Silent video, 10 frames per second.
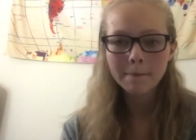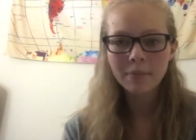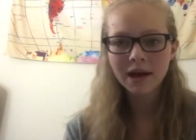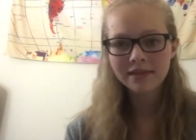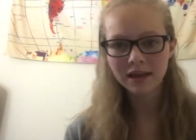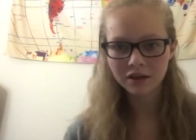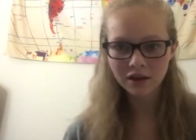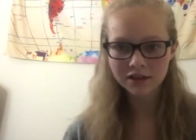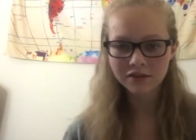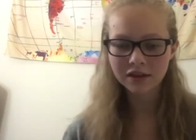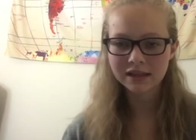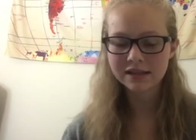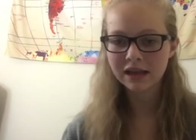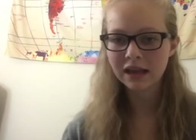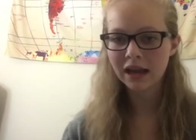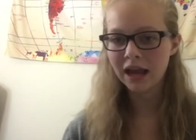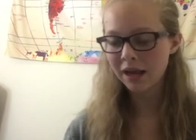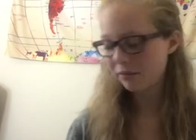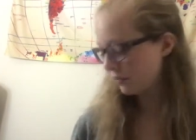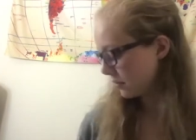But thank you guys for listening,
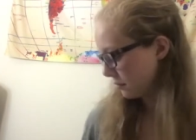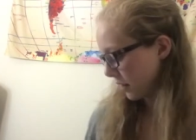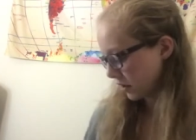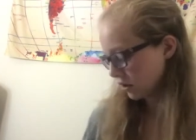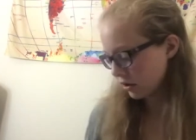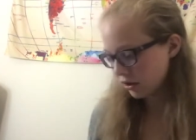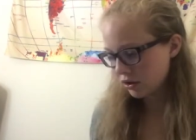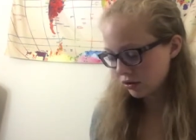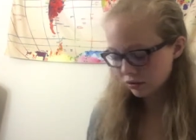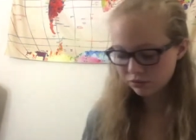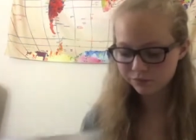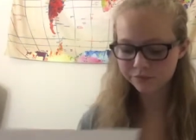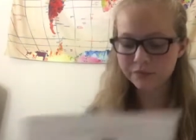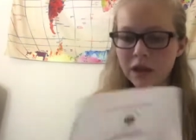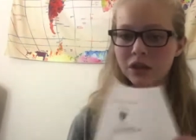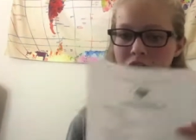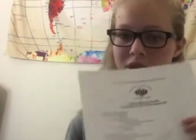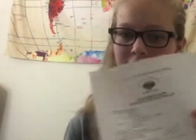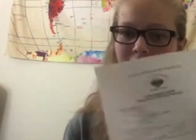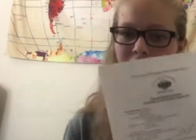and make sure to just
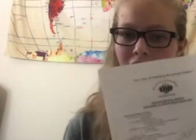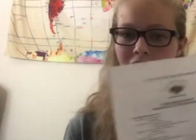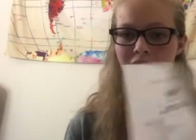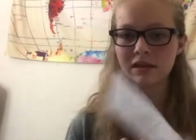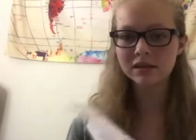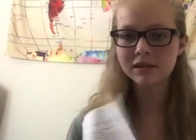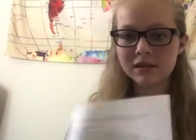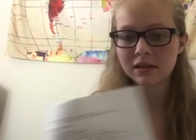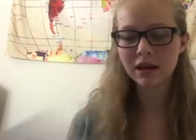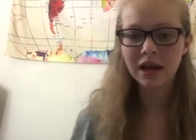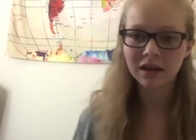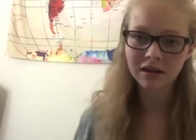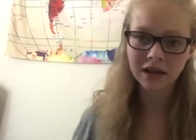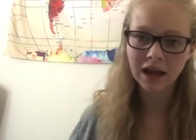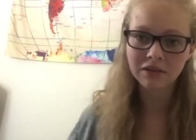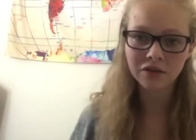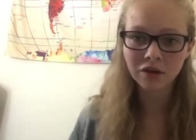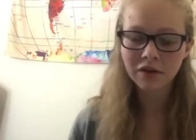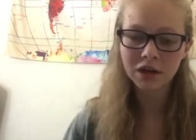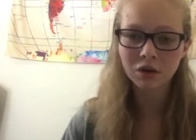look over these. And again, if you have any